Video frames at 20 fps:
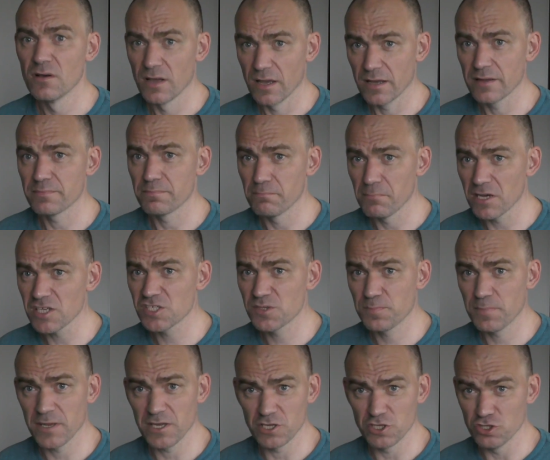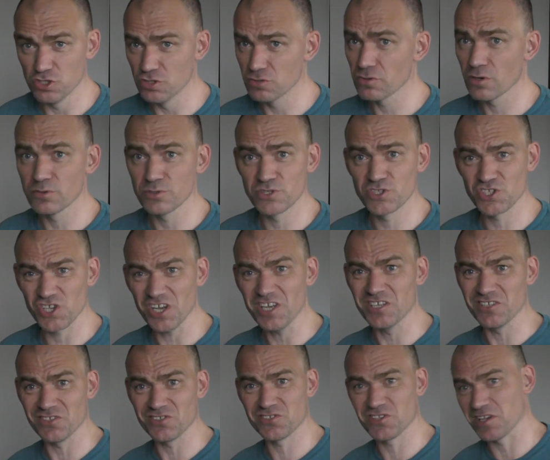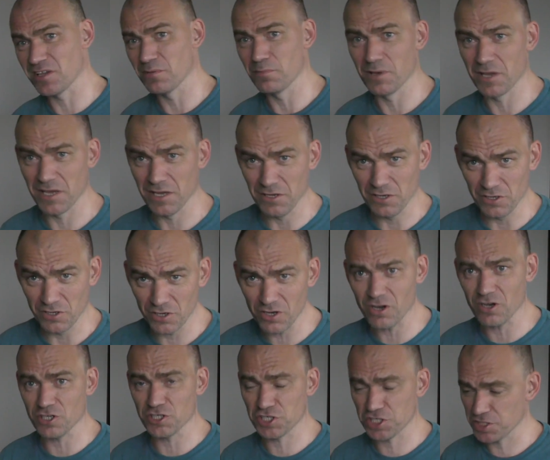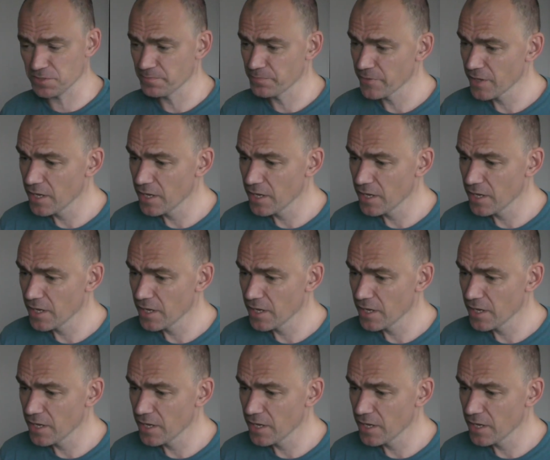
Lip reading: it must be neurosciencing me, gosh.